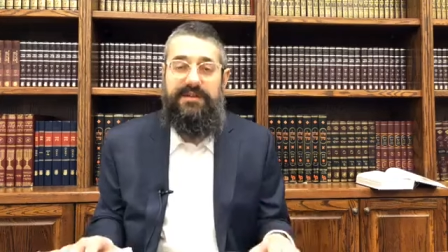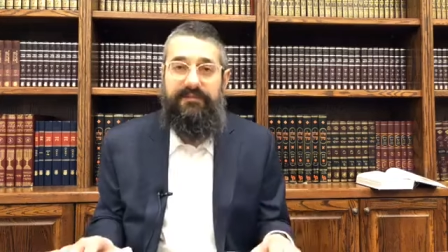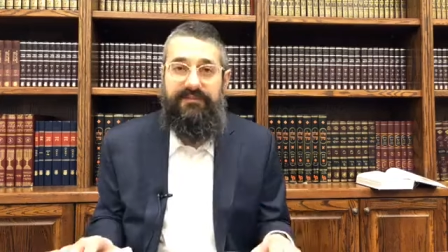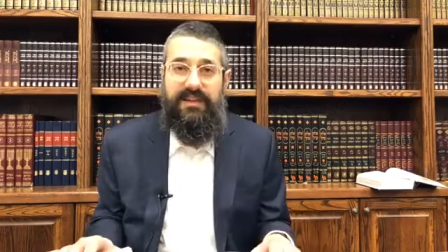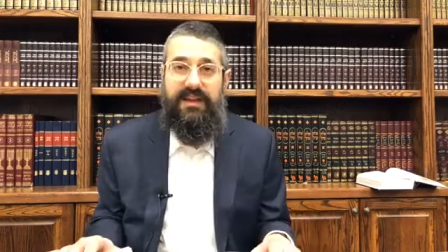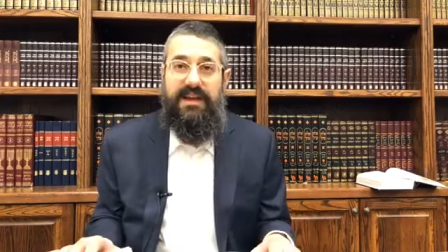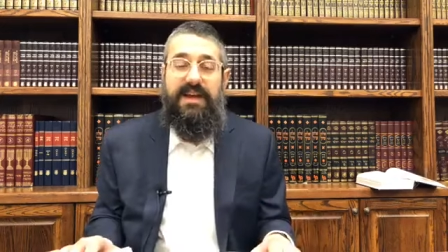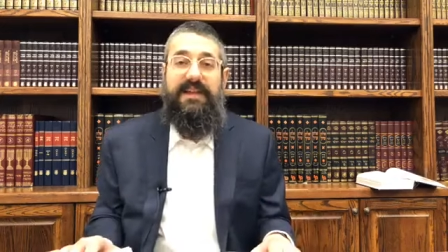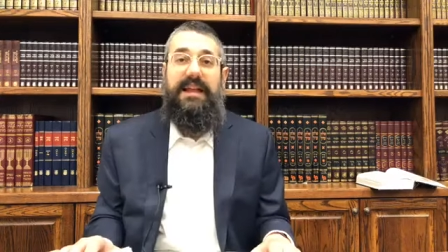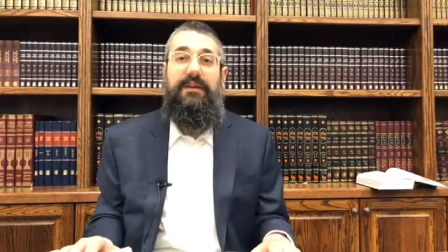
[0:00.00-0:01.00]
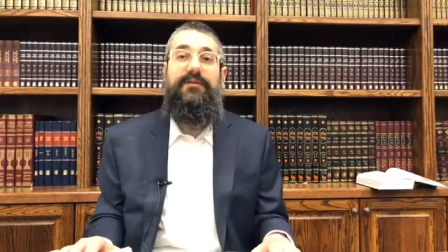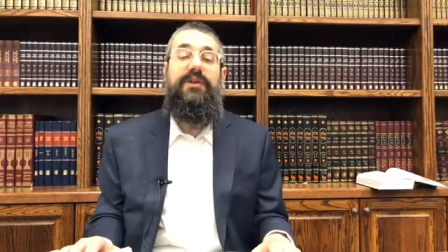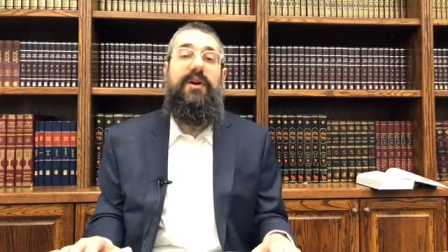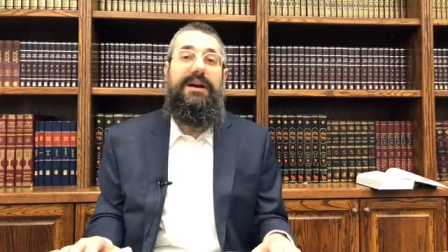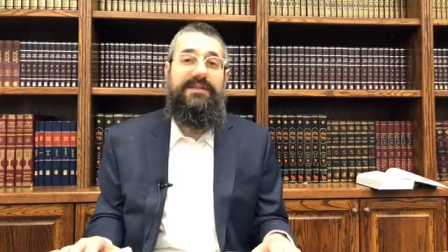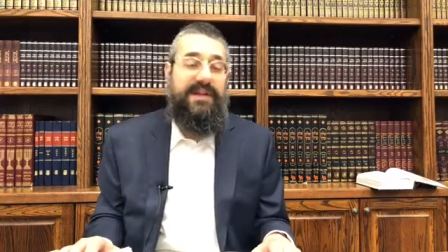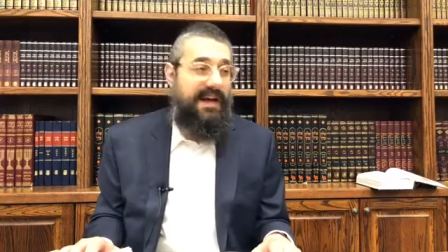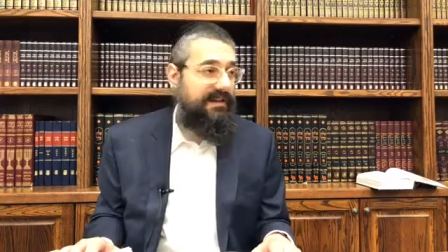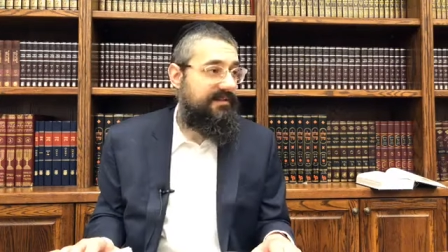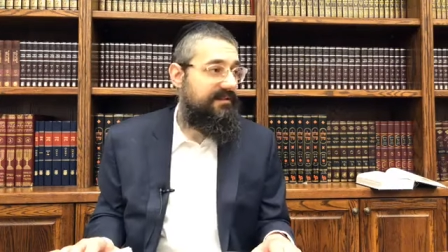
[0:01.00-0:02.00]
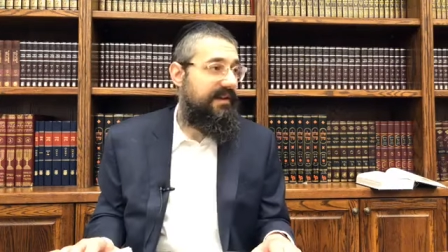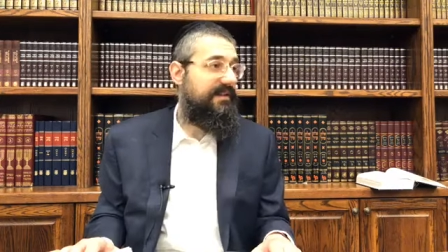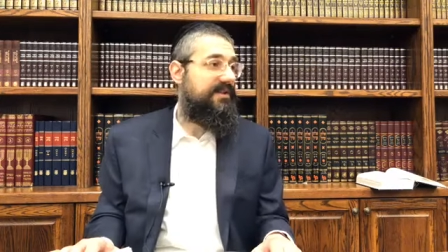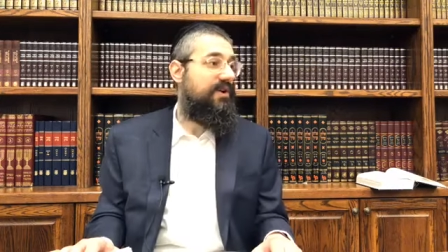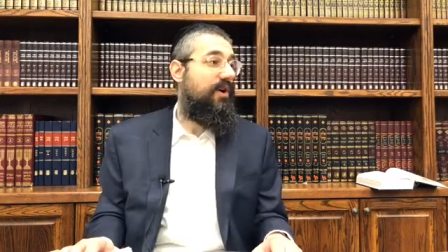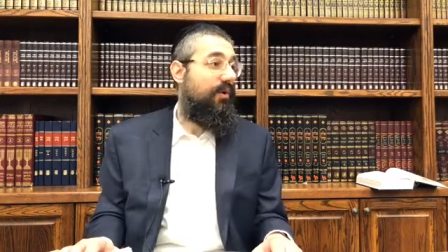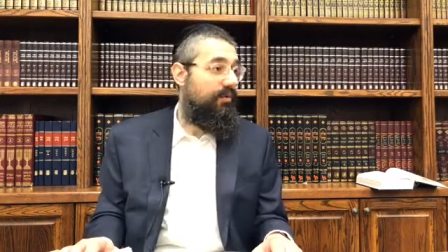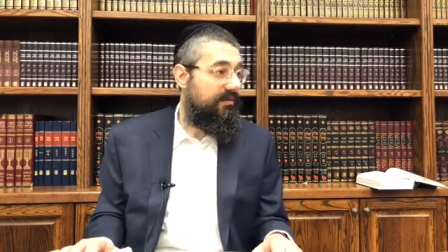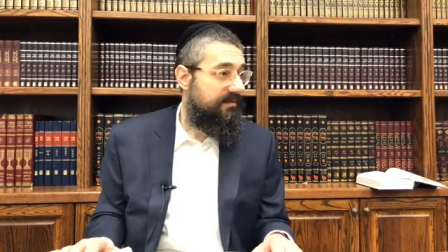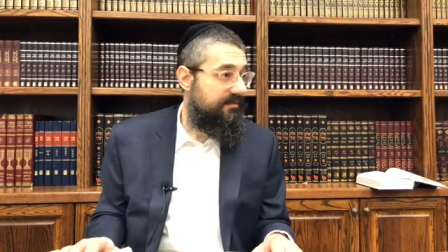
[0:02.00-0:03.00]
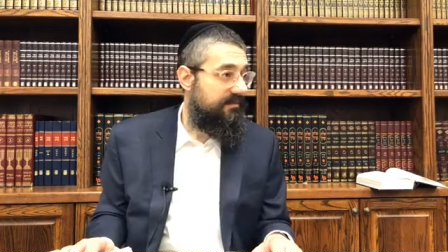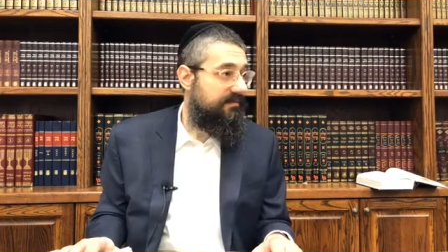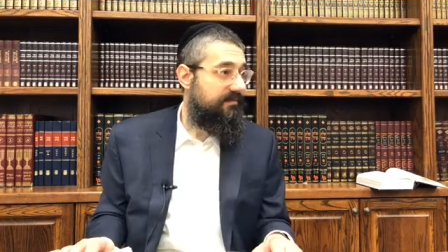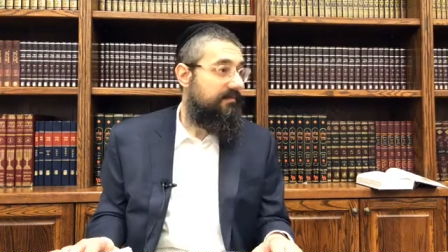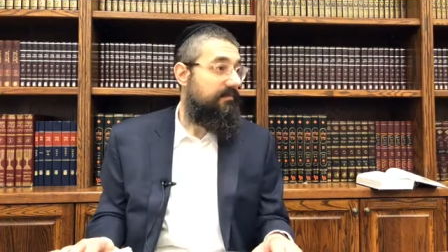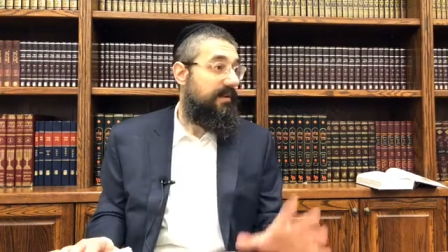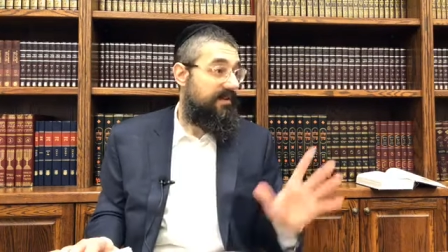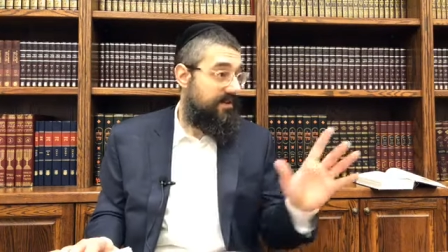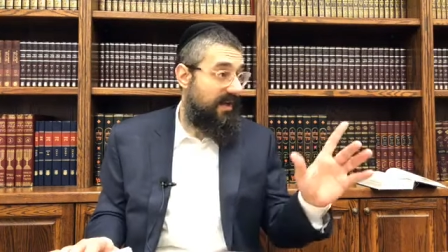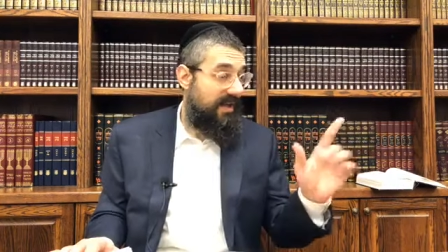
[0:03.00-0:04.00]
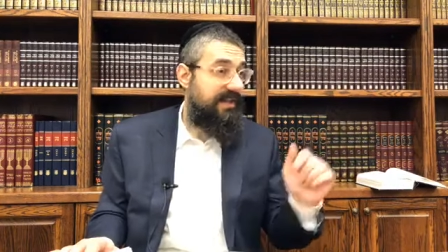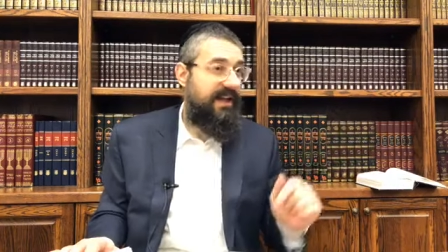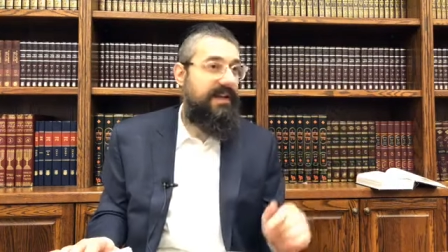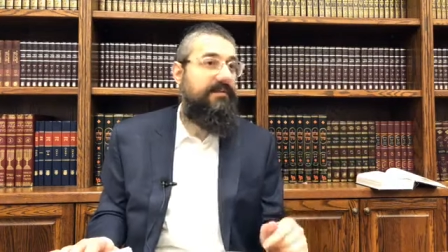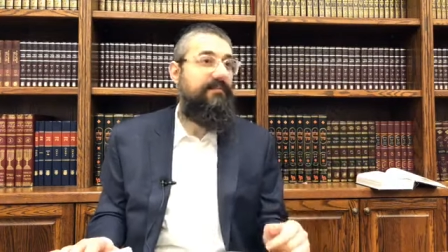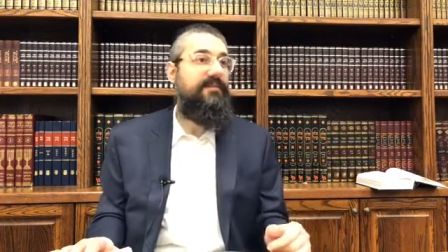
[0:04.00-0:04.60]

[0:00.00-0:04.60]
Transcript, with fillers: is. Now, if you go outside and this cold but sunny day,